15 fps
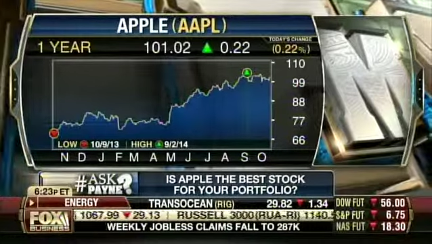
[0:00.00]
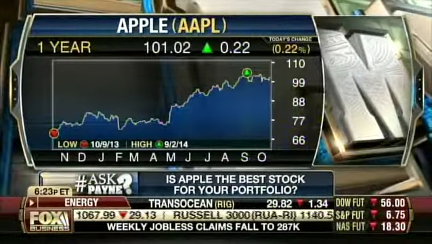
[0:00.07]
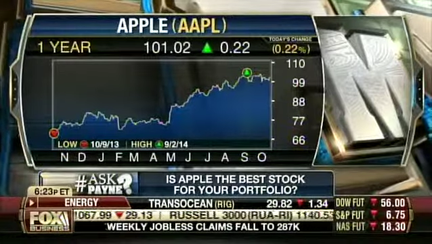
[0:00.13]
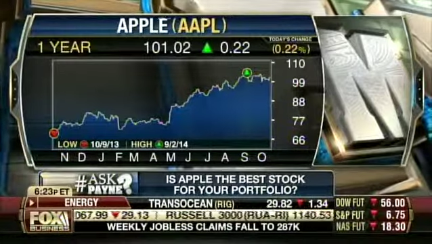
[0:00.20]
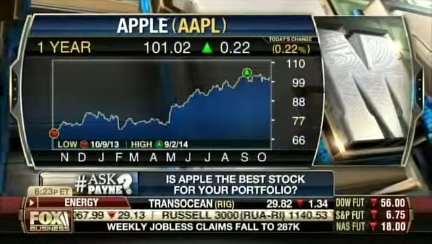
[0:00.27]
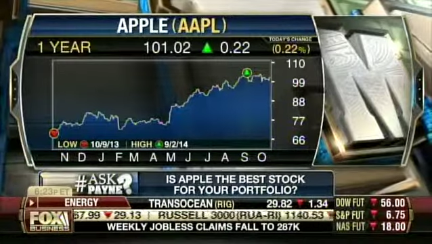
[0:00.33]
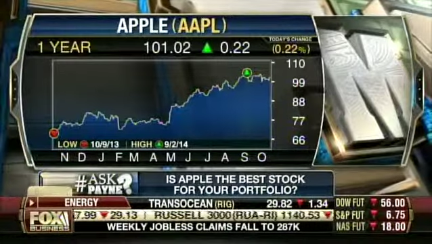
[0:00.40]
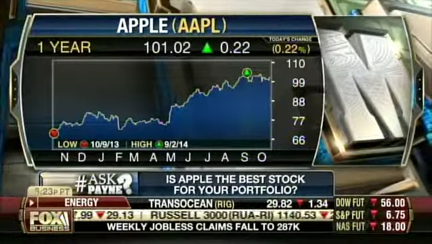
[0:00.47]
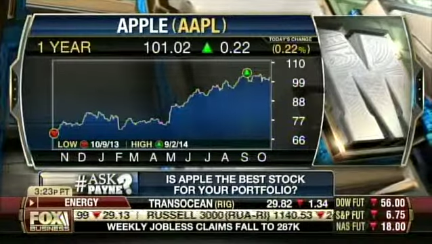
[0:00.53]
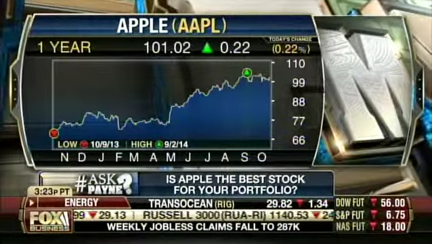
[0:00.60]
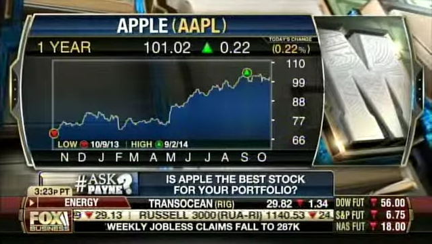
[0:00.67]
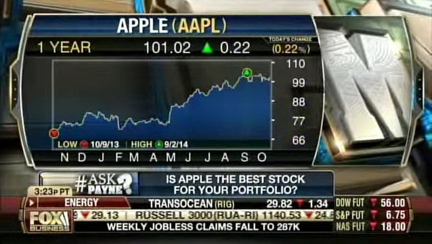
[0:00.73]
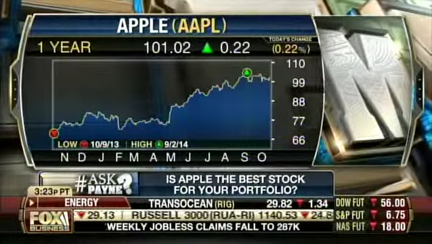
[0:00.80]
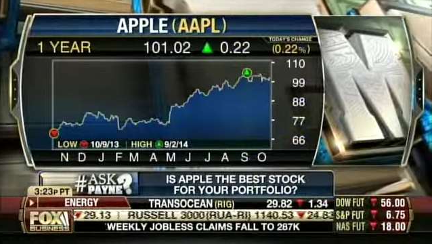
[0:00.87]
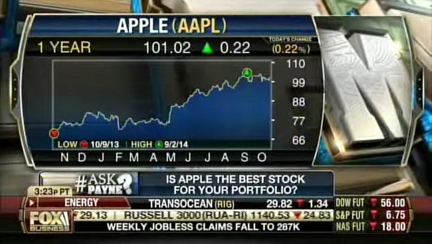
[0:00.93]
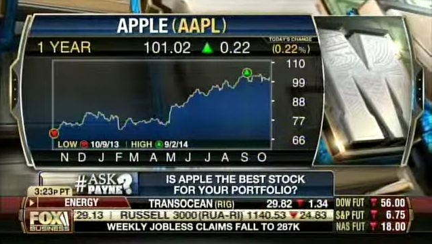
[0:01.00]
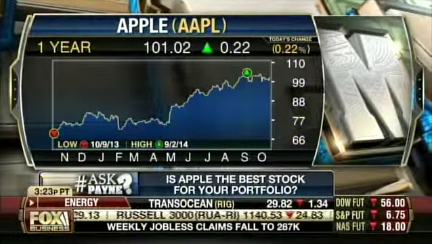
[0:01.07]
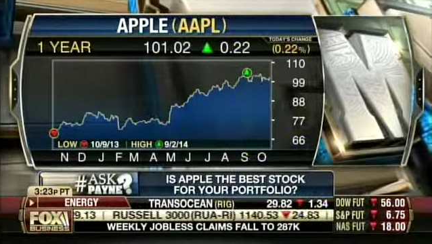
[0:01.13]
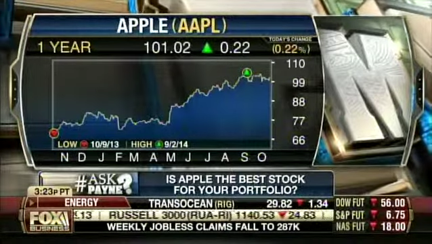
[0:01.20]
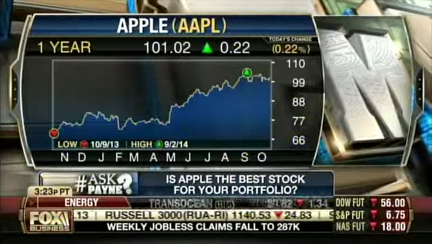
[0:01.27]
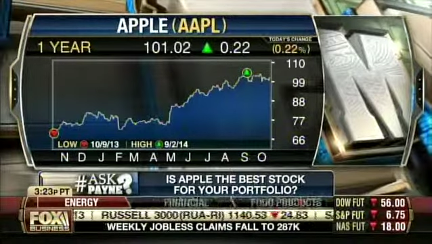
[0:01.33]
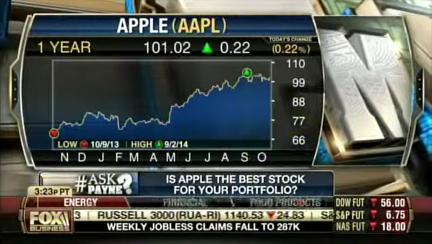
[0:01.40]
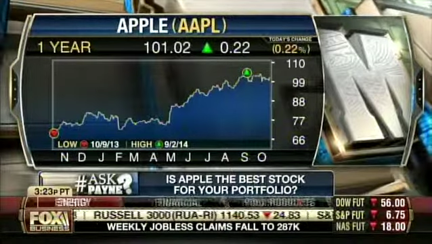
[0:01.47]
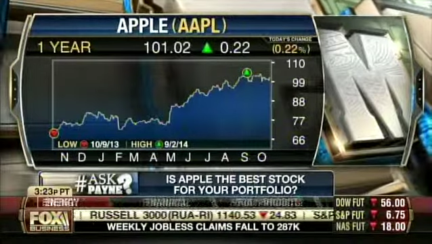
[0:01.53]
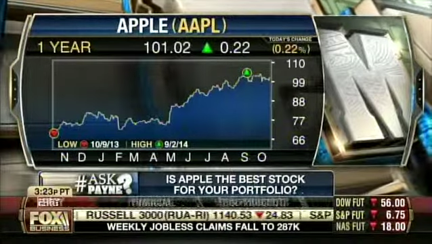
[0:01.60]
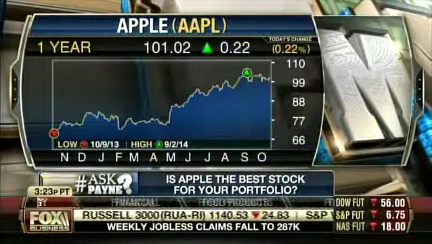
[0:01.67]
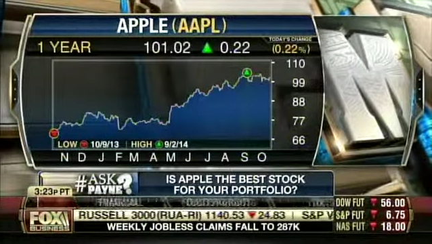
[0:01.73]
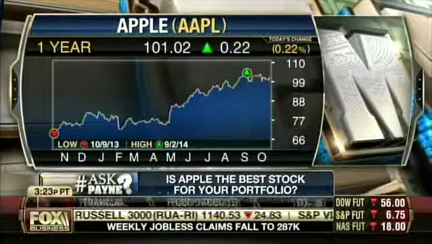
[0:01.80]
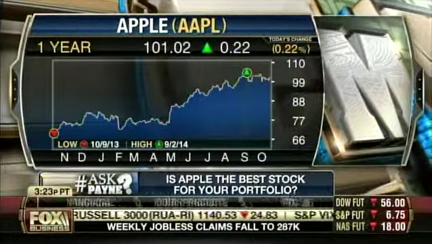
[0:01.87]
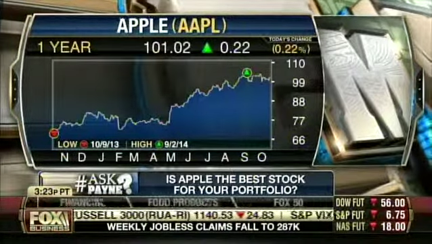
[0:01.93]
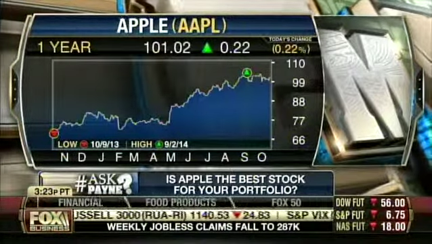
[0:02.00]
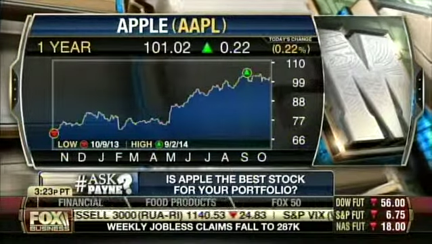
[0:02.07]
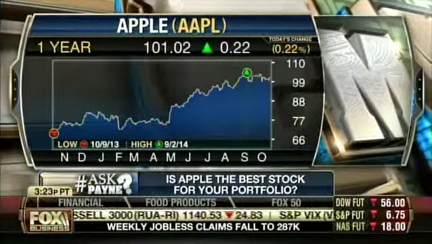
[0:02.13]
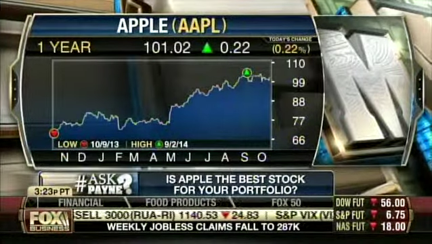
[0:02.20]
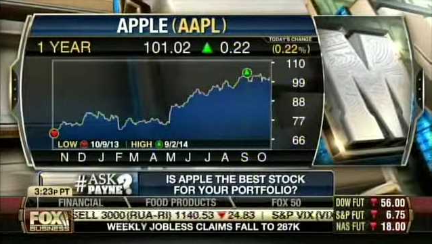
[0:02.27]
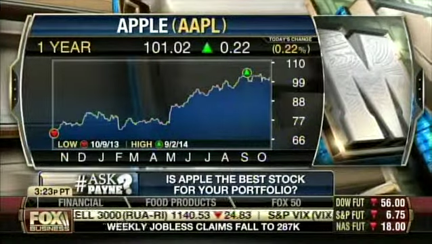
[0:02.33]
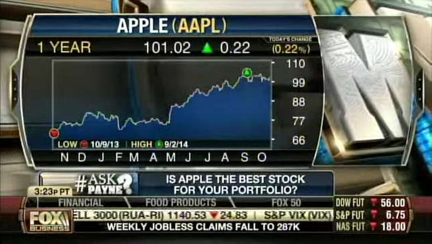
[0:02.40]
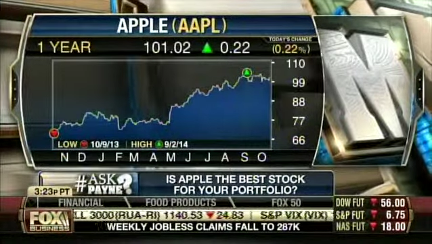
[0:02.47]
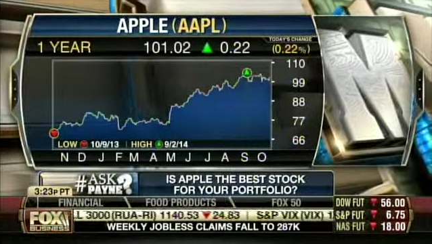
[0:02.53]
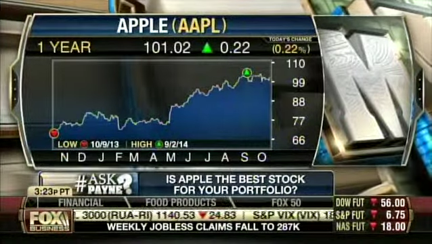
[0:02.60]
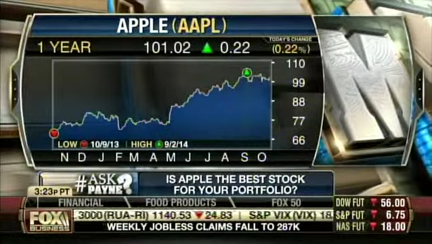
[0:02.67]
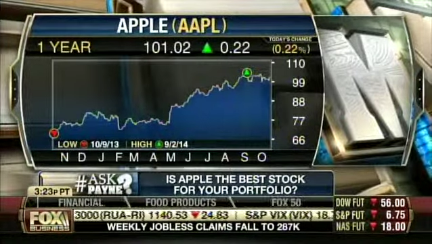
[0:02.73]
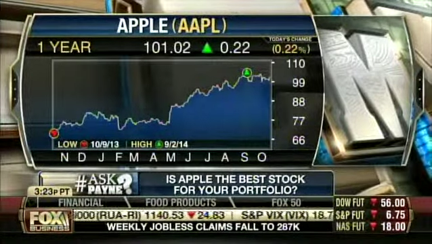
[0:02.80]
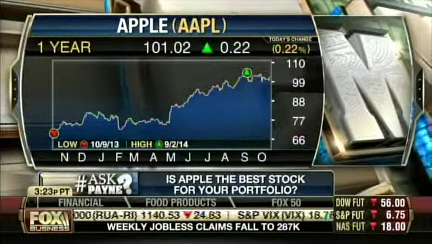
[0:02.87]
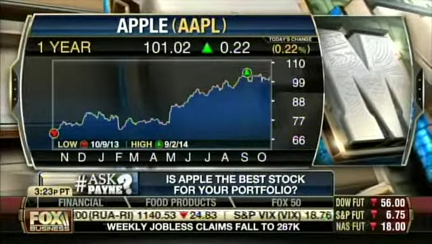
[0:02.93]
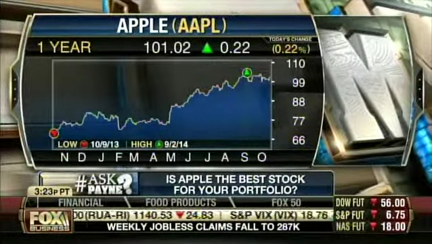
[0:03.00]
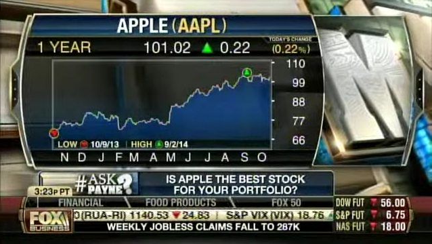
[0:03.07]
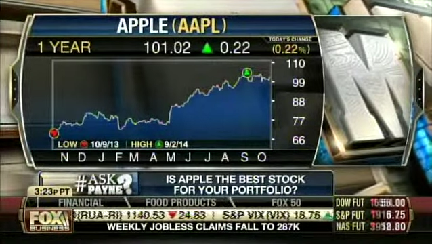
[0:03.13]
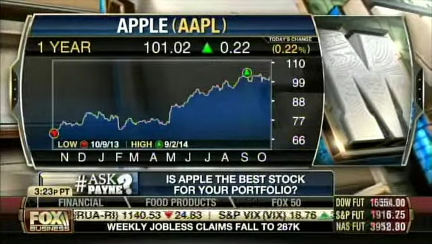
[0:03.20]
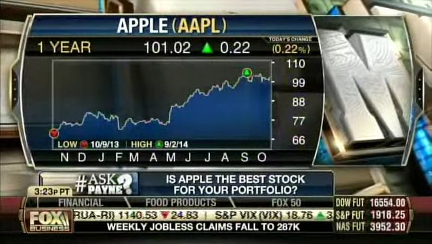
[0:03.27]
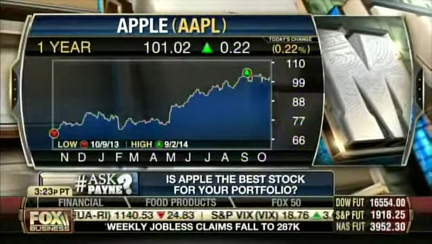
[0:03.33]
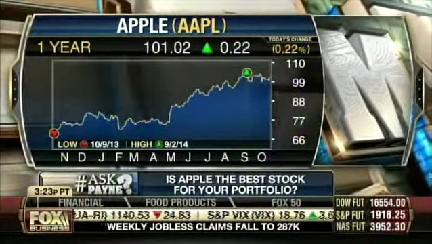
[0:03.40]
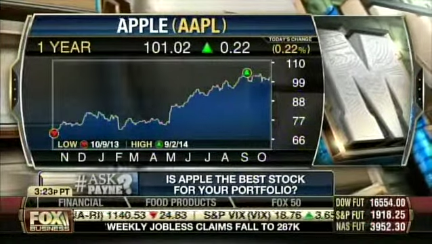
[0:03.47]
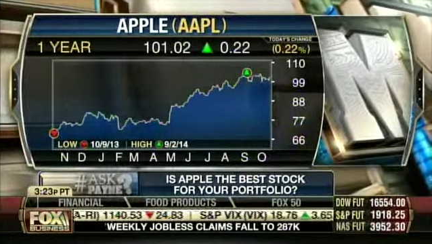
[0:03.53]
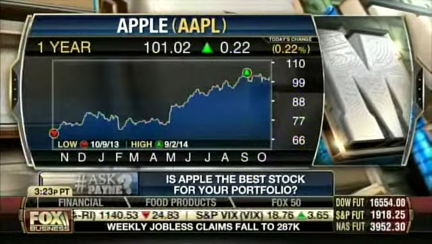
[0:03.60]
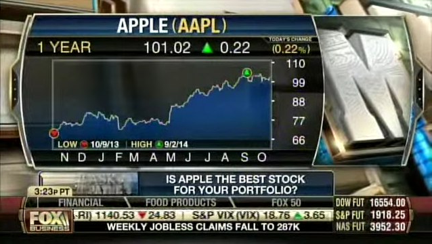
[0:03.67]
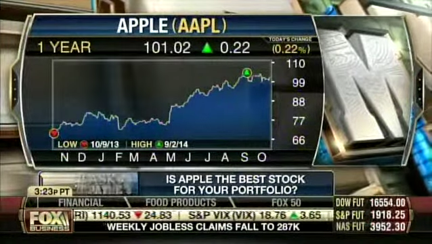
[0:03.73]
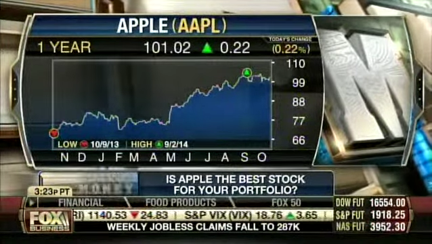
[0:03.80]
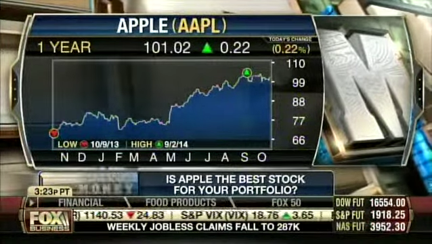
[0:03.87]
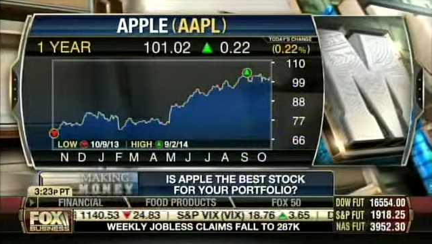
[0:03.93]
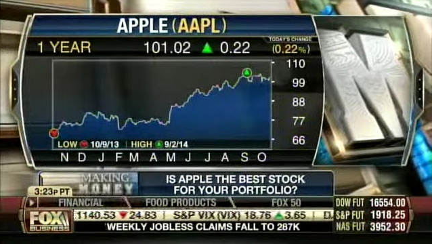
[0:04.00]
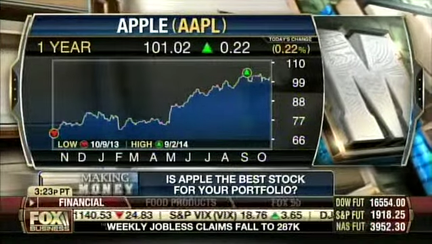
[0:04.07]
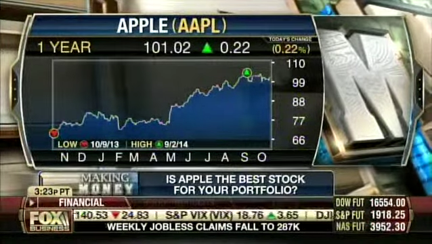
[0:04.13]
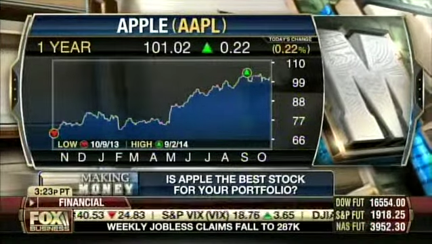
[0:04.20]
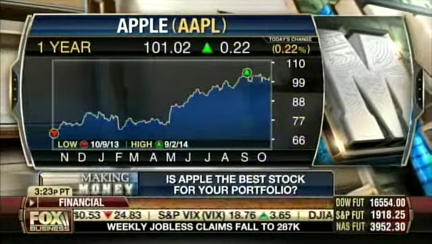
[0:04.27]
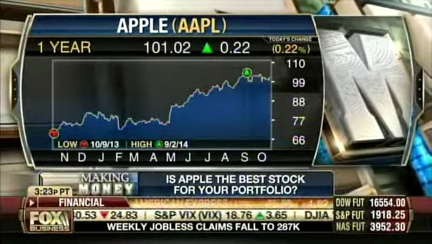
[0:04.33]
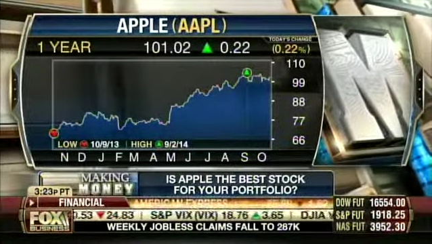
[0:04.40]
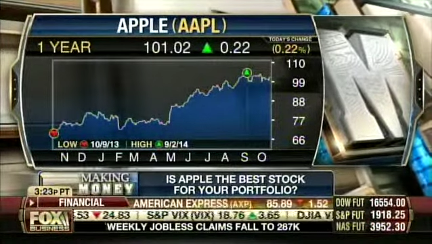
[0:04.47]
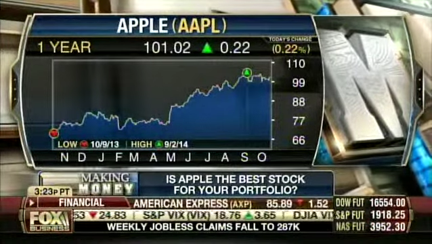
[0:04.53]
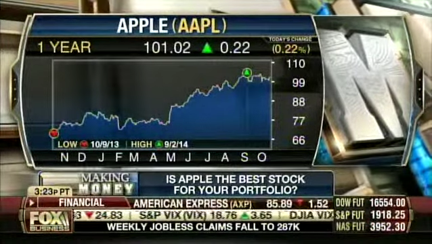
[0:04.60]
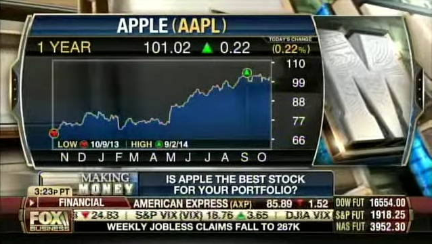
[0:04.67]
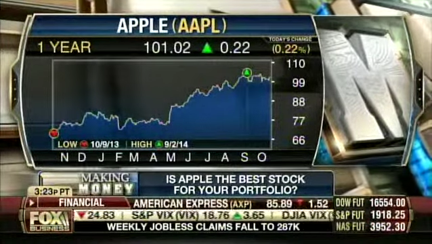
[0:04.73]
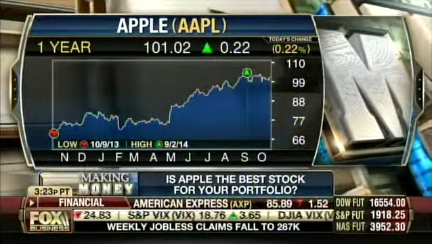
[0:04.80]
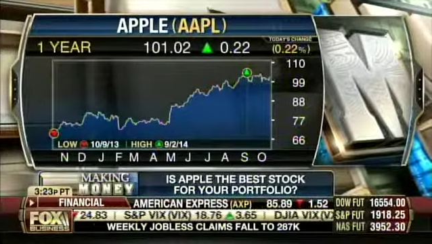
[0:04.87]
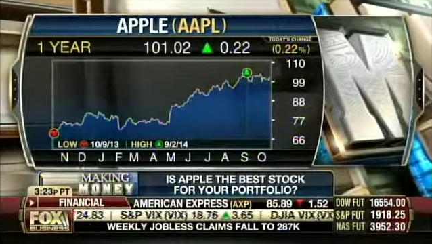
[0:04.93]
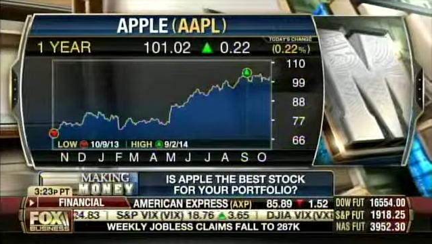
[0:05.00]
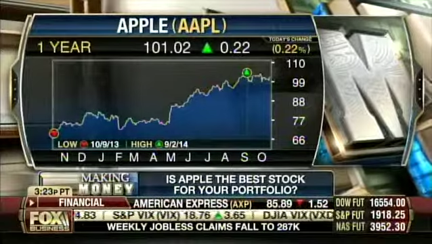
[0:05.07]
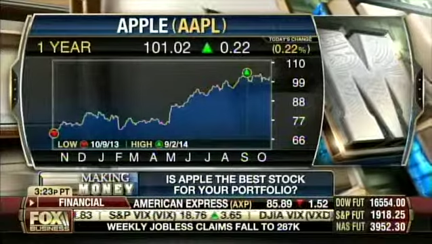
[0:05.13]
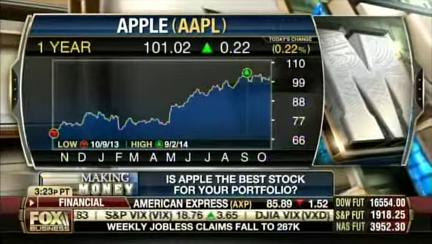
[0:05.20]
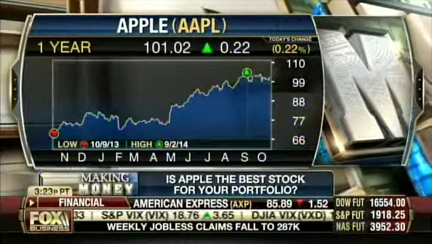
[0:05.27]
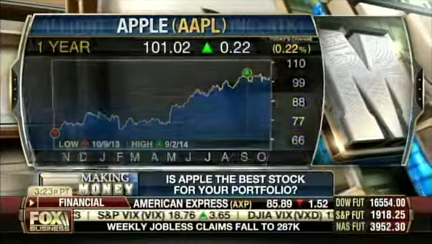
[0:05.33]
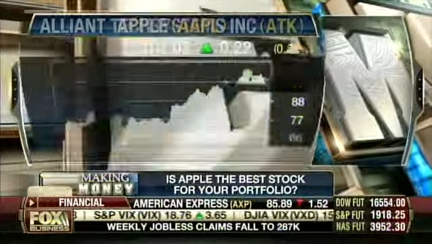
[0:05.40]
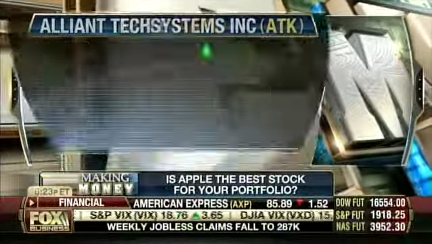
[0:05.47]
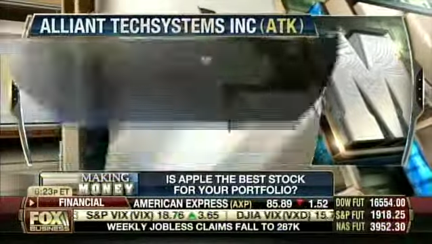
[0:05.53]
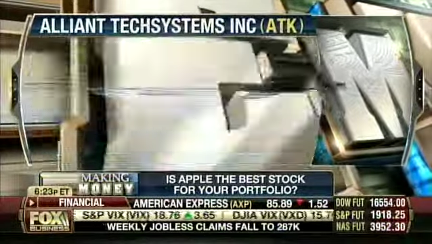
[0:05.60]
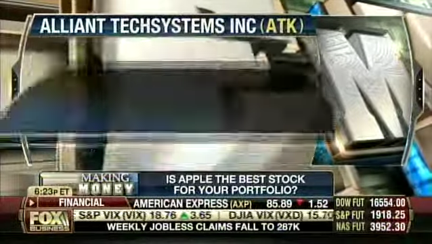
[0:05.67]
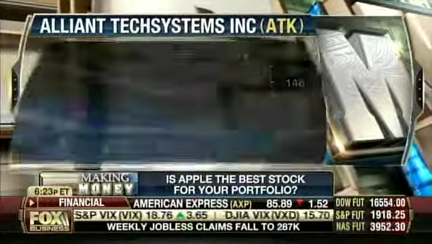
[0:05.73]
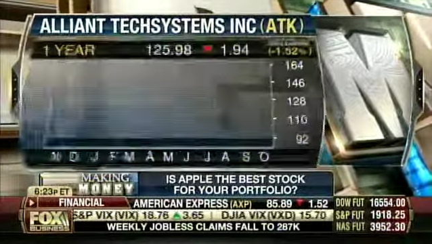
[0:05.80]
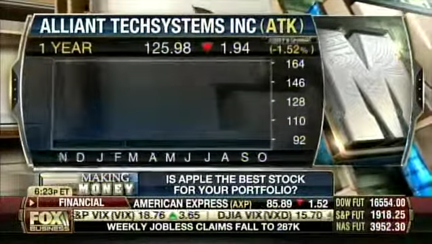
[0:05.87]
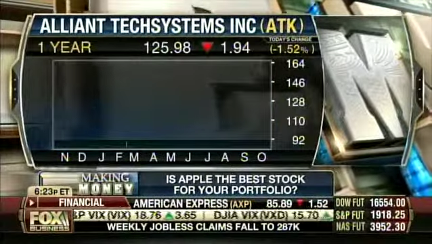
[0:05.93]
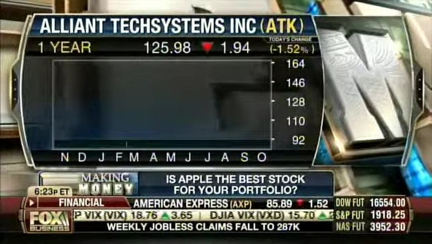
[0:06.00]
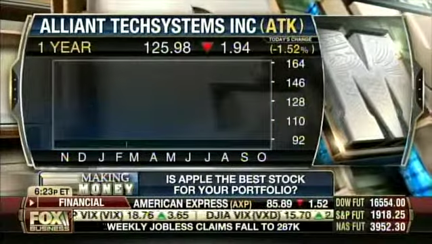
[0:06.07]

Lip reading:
[unreadable: no face in view]